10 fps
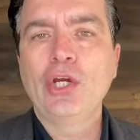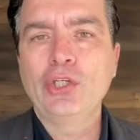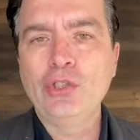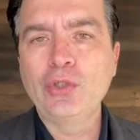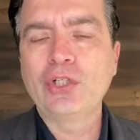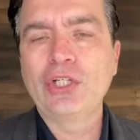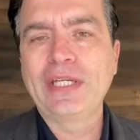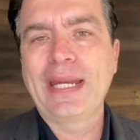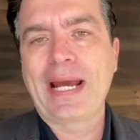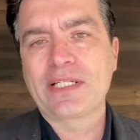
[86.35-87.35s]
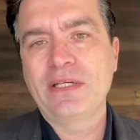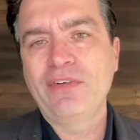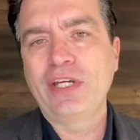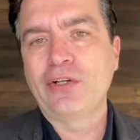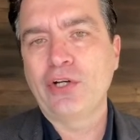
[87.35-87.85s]
you could get
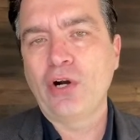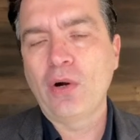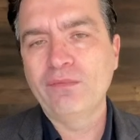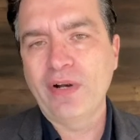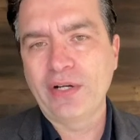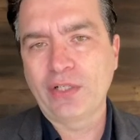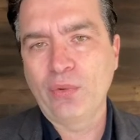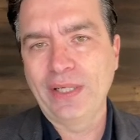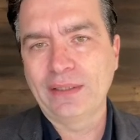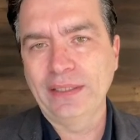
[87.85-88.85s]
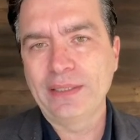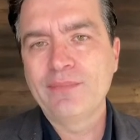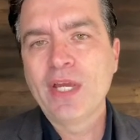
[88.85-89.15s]
activity on your home very quickly.